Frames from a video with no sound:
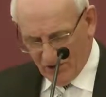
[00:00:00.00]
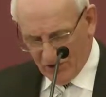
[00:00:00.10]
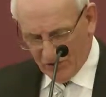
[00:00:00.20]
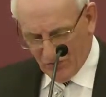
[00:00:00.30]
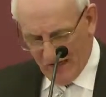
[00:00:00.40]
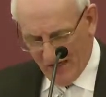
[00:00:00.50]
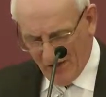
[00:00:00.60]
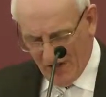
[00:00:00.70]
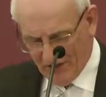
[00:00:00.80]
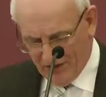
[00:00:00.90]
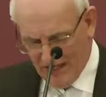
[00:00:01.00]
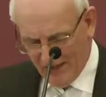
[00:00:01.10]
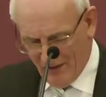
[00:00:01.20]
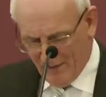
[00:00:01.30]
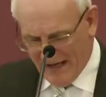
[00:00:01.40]
swear not
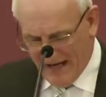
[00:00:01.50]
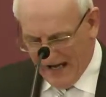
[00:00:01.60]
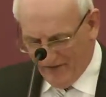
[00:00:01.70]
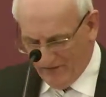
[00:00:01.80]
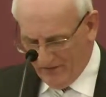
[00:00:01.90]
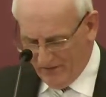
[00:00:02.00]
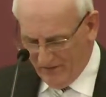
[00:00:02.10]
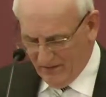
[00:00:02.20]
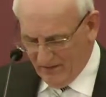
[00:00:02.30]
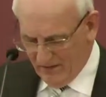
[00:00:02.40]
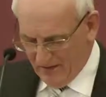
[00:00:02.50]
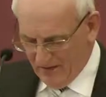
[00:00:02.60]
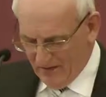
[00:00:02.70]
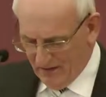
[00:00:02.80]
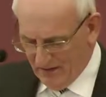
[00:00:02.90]
neither by heaven,
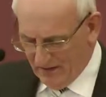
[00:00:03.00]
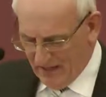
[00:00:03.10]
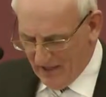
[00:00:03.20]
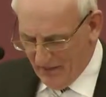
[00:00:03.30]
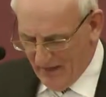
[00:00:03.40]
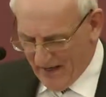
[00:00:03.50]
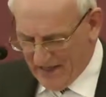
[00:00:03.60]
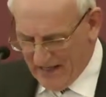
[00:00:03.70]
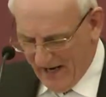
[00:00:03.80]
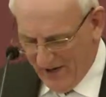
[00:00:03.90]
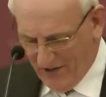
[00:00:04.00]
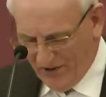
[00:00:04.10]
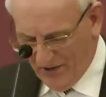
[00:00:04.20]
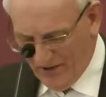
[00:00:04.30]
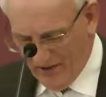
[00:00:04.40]
neither by the earth,